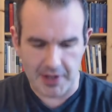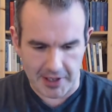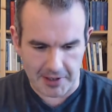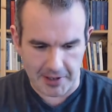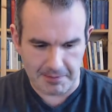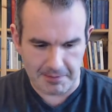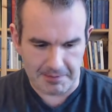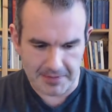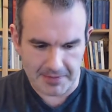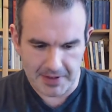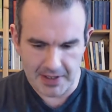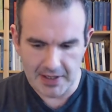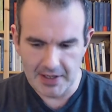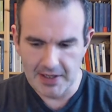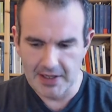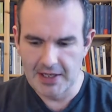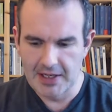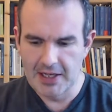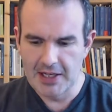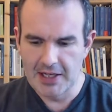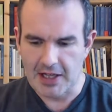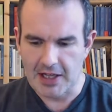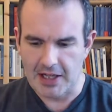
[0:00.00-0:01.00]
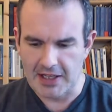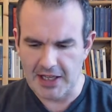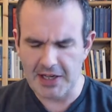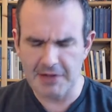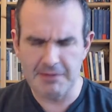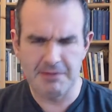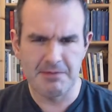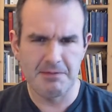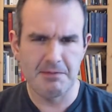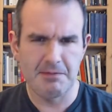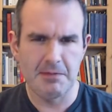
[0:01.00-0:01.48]
A lot
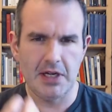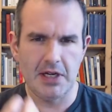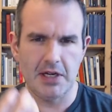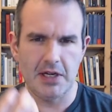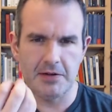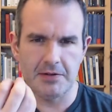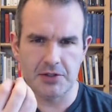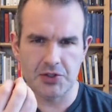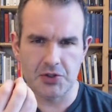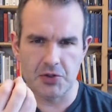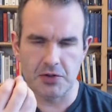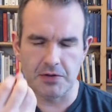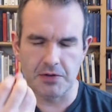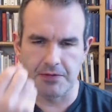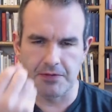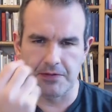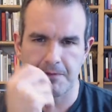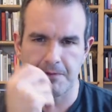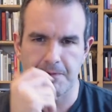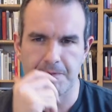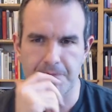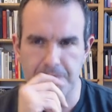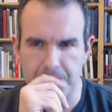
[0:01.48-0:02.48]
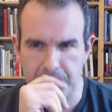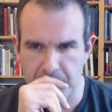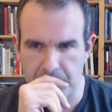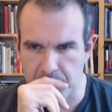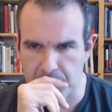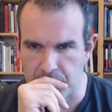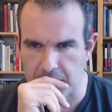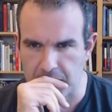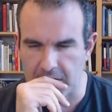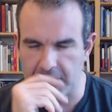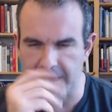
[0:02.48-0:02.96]
of sort of,
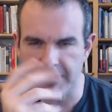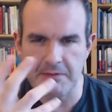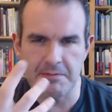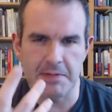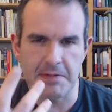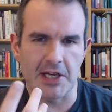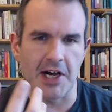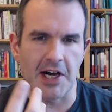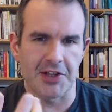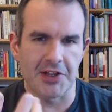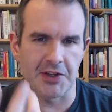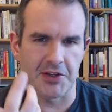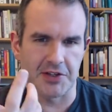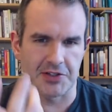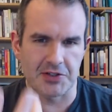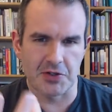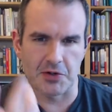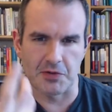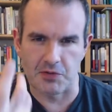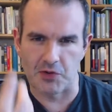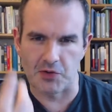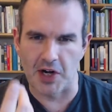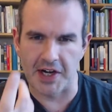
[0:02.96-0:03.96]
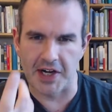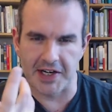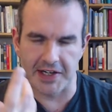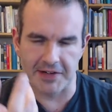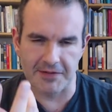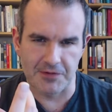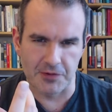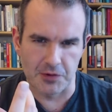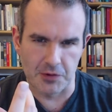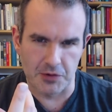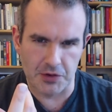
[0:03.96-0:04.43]
even beyond the sort of rotting
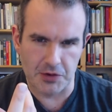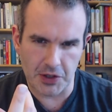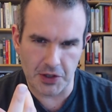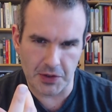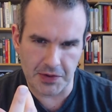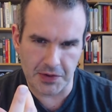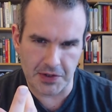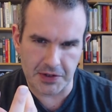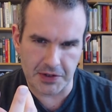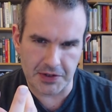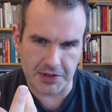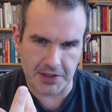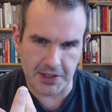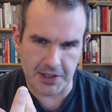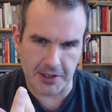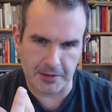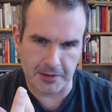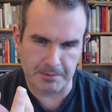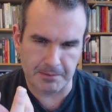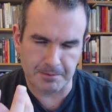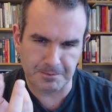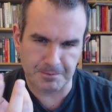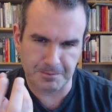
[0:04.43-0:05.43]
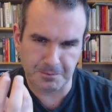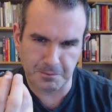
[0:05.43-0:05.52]
fruit note, there's some